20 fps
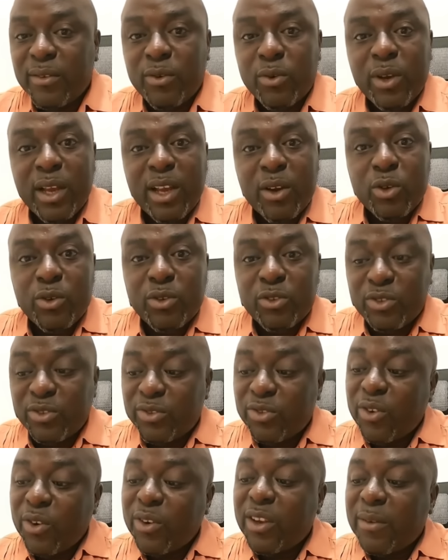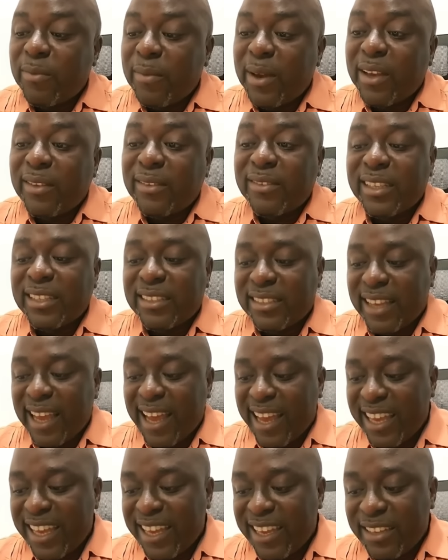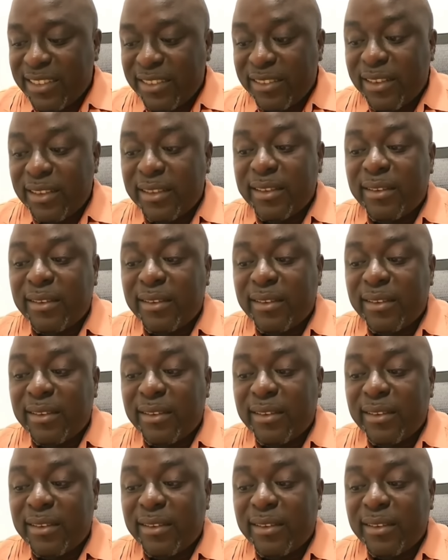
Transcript: we are going to talk about this alert,